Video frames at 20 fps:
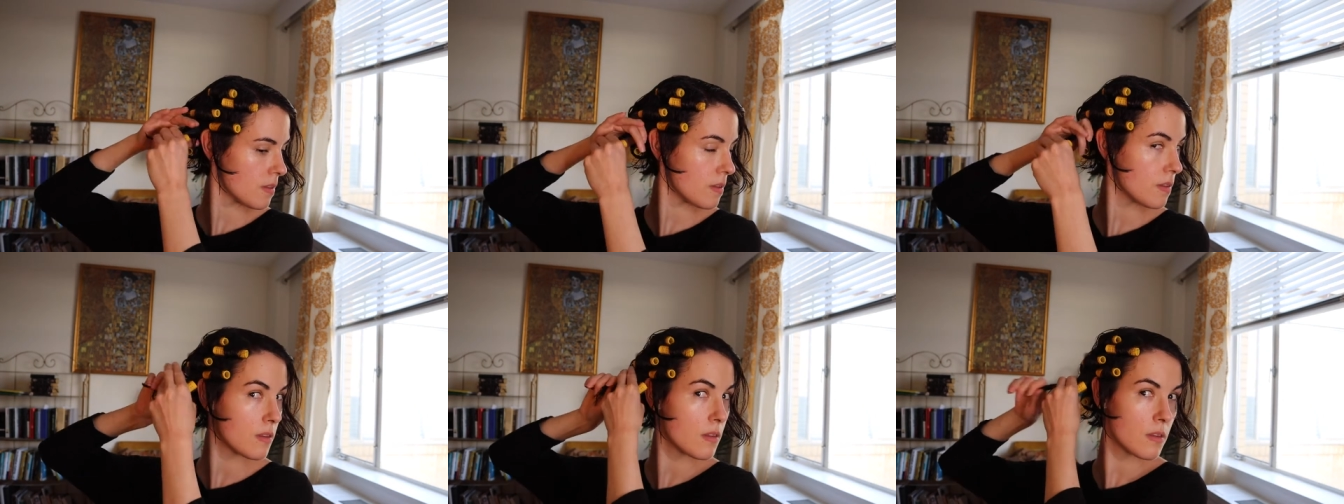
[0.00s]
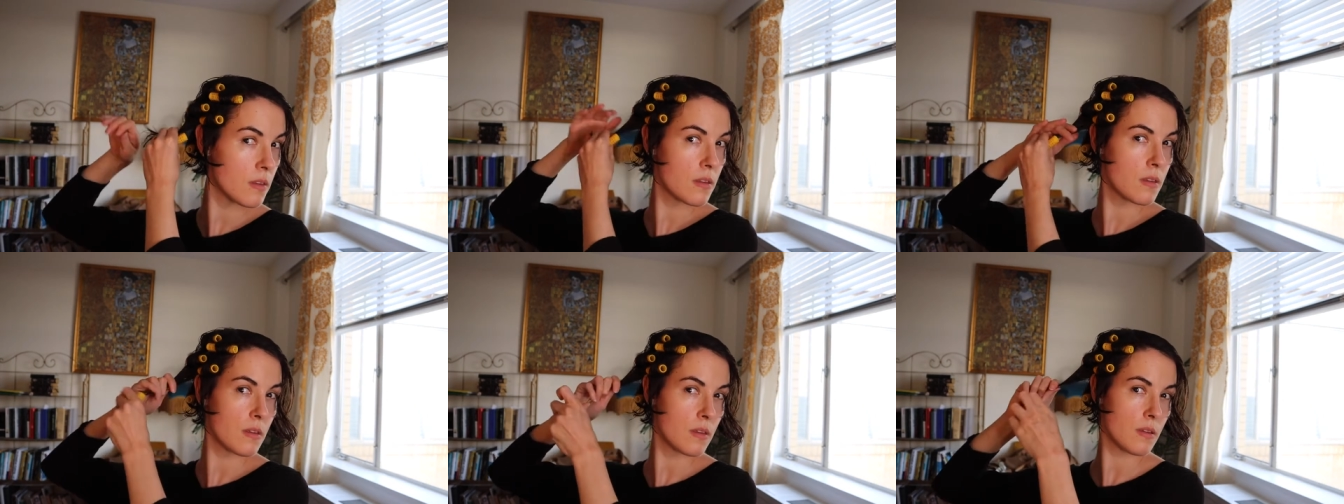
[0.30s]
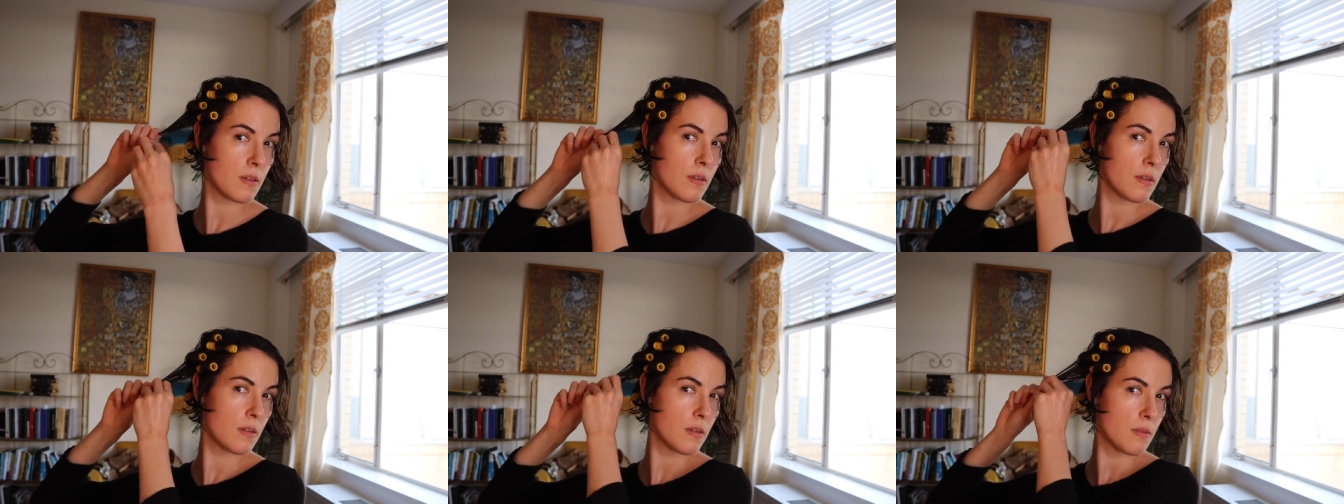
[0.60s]
it all.
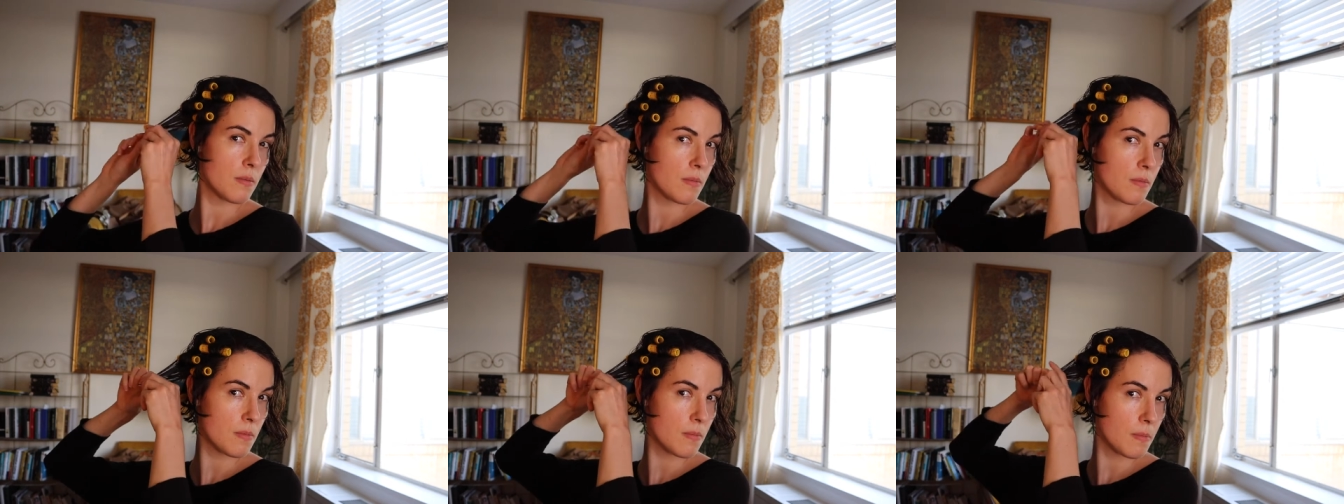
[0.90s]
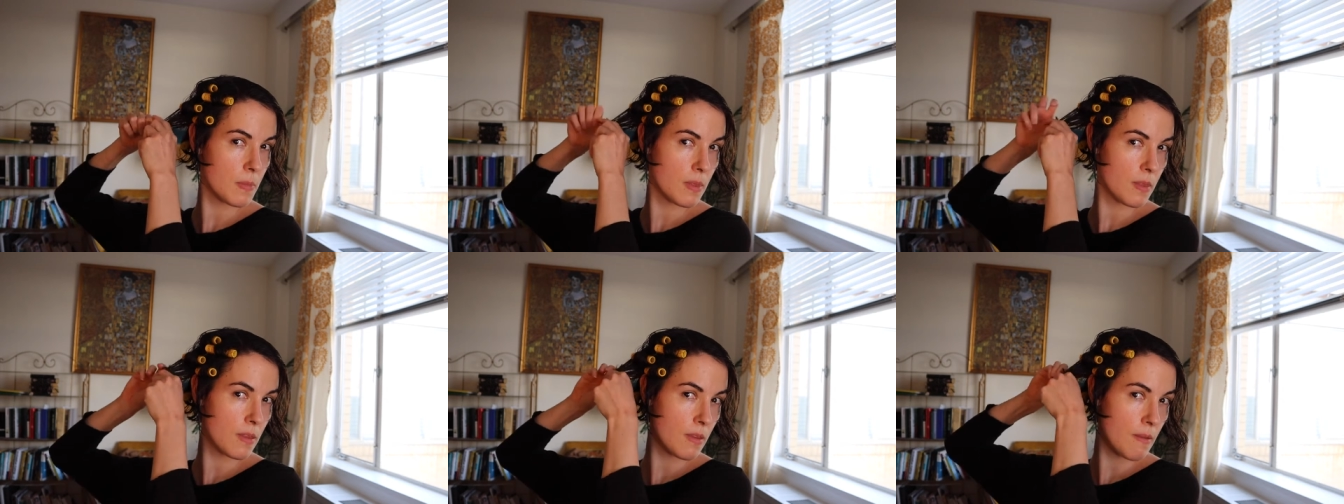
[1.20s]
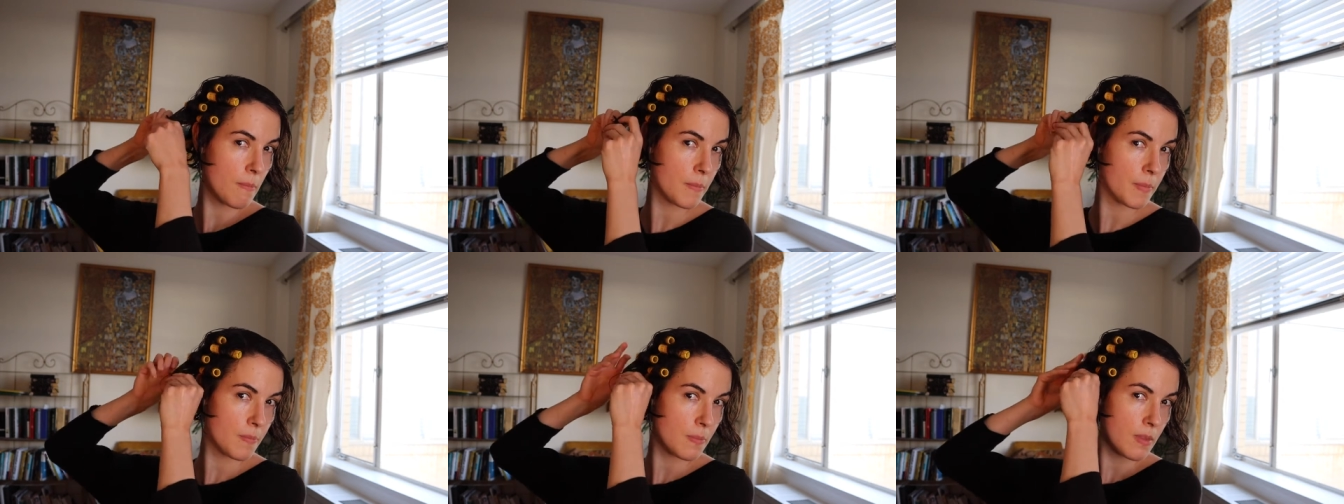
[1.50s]
Uh,
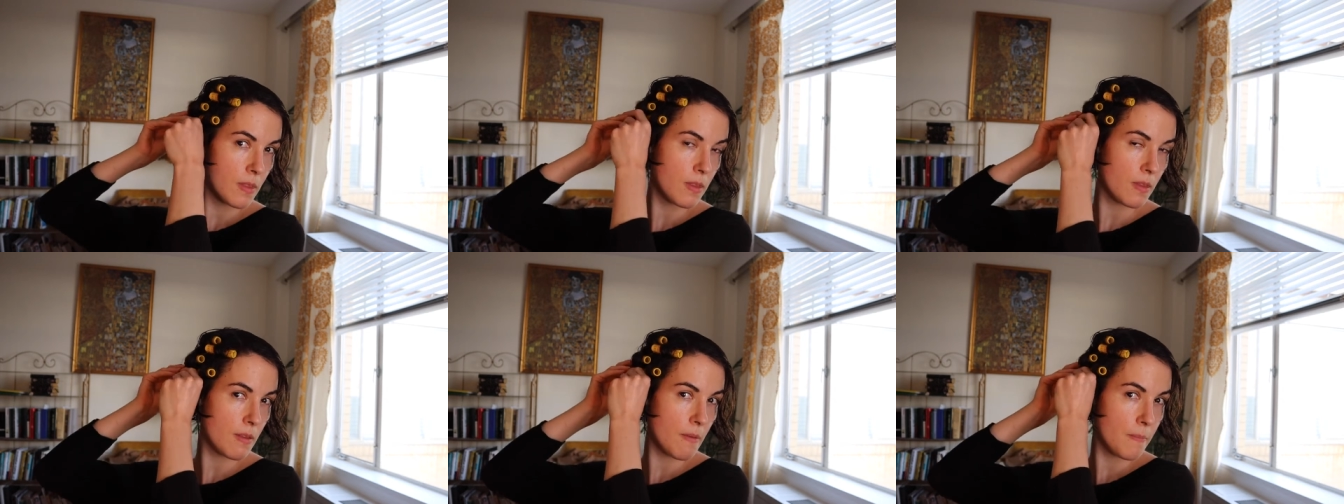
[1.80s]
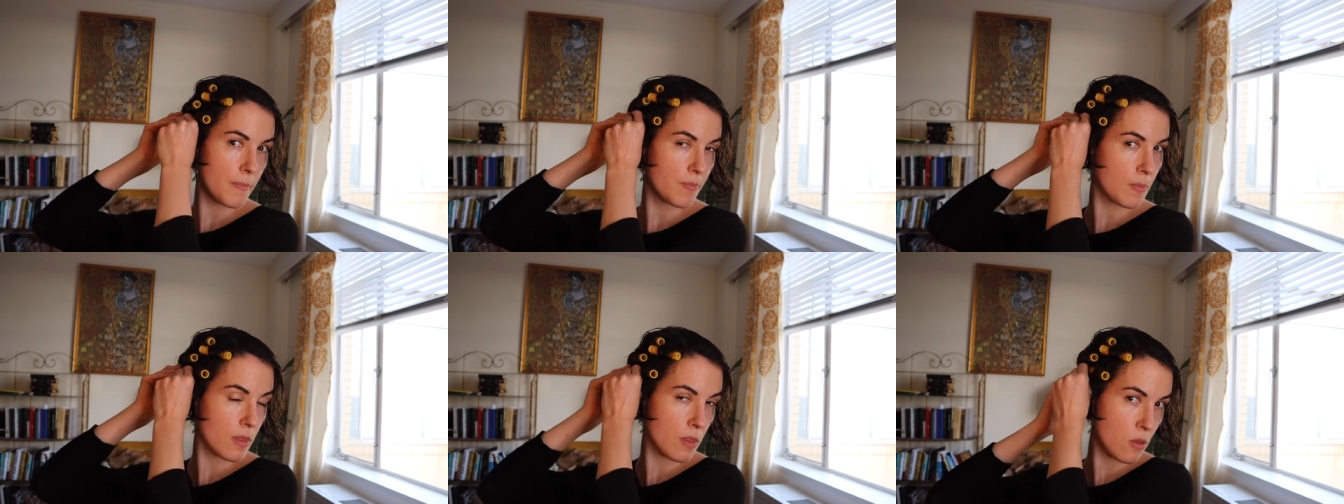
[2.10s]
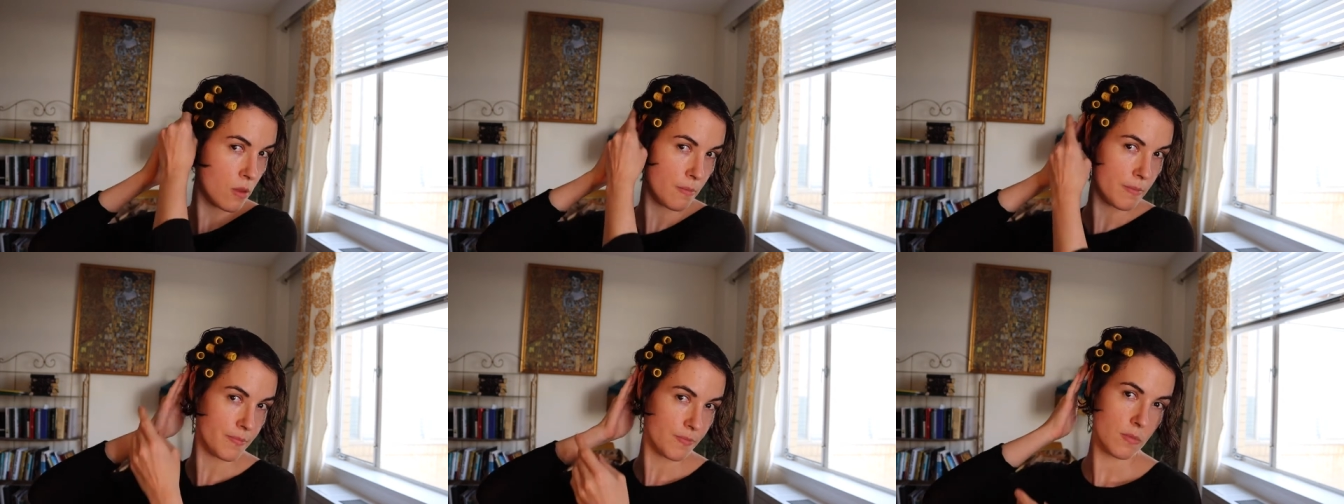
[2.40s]
and here
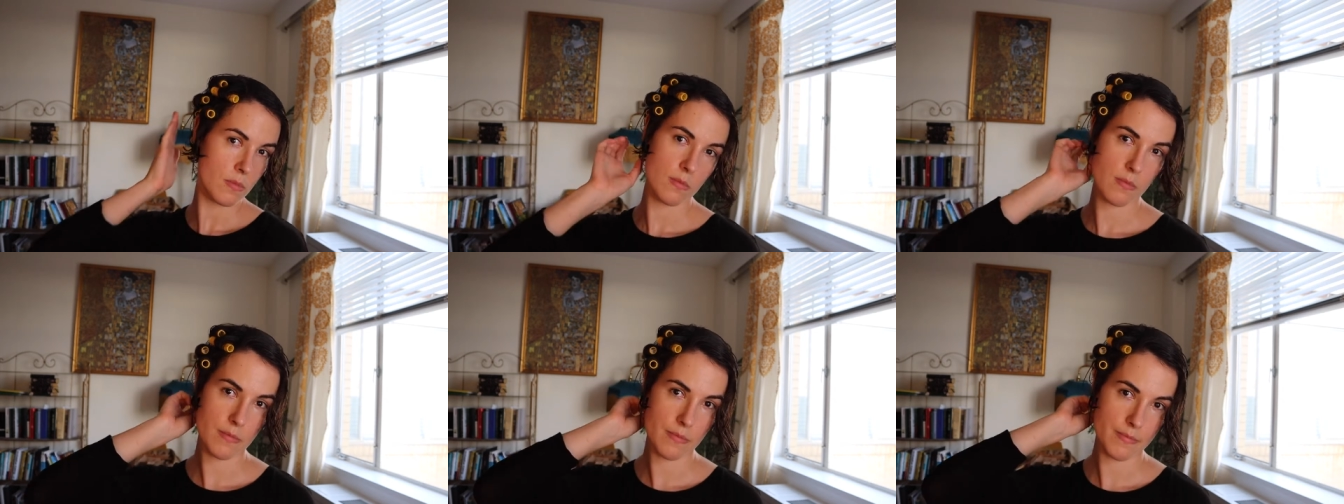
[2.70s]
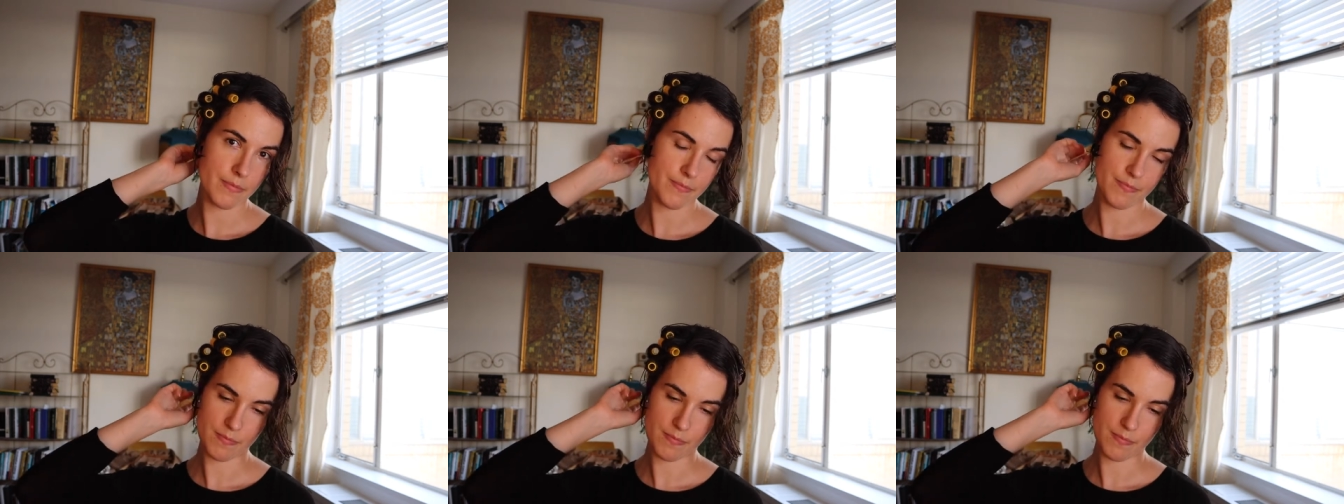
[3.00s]
my general